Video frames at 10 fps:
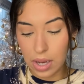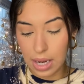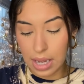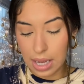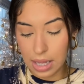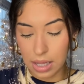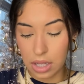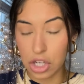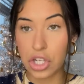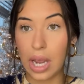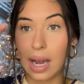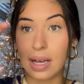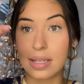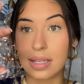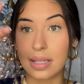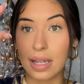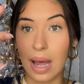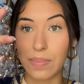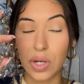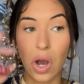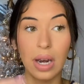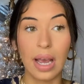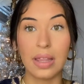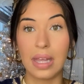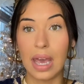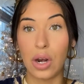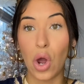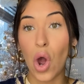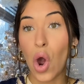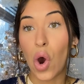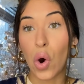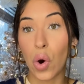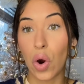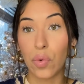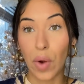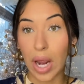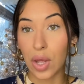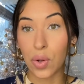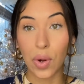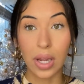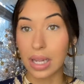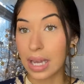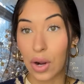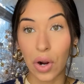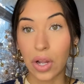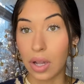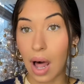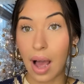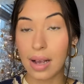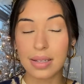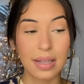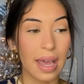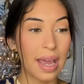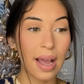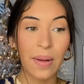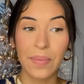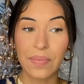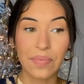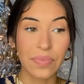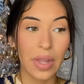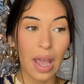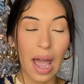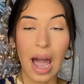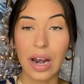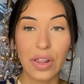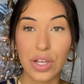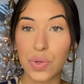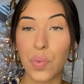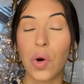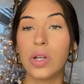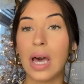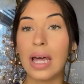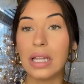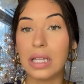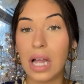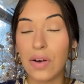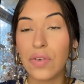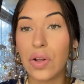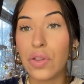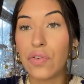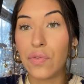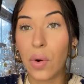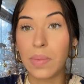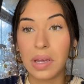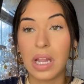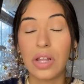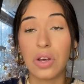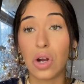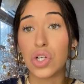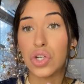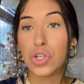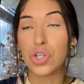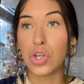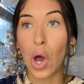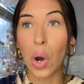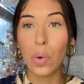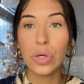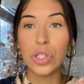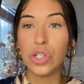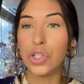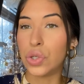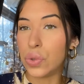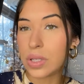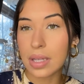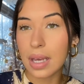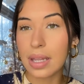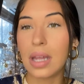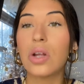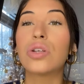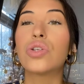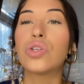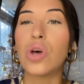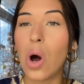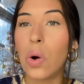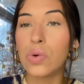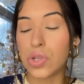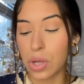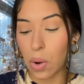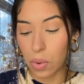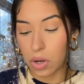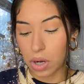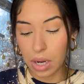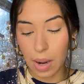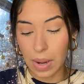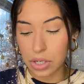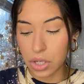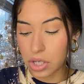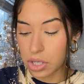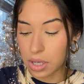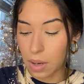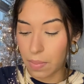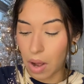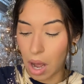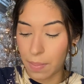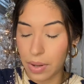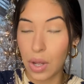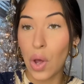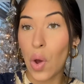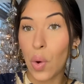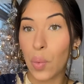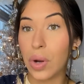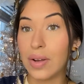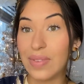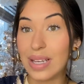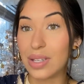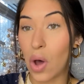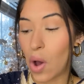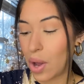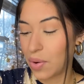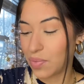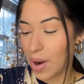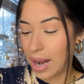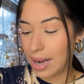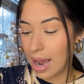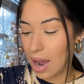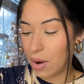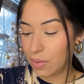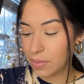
in the shade Slept On, and then her regular clear gloss. Like, out of this world. I love the formula. They're just so juicy. They look so good. I'm actually just gonna pop one of these on right now.